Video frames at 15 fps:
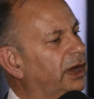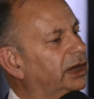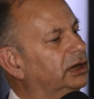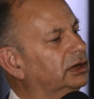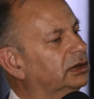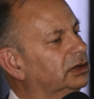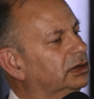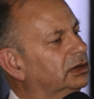
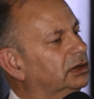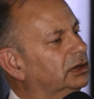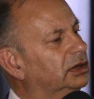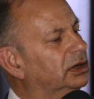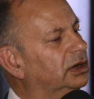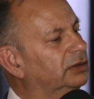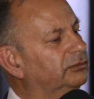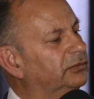by,
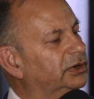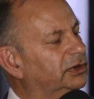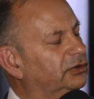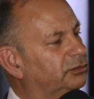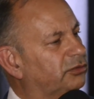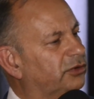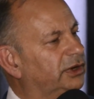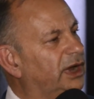um,
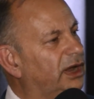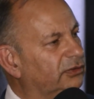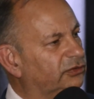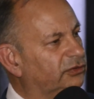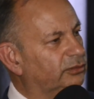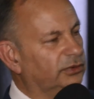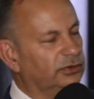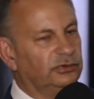his
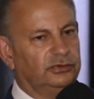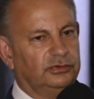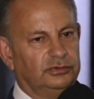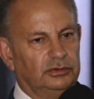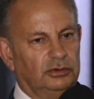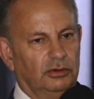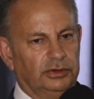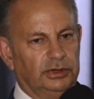
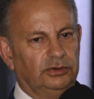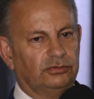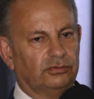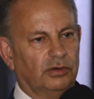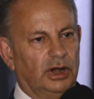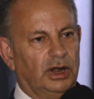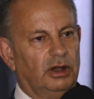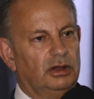pronouncements on
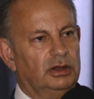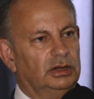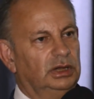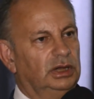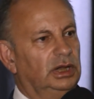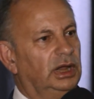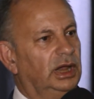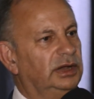
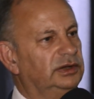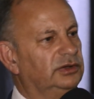Israel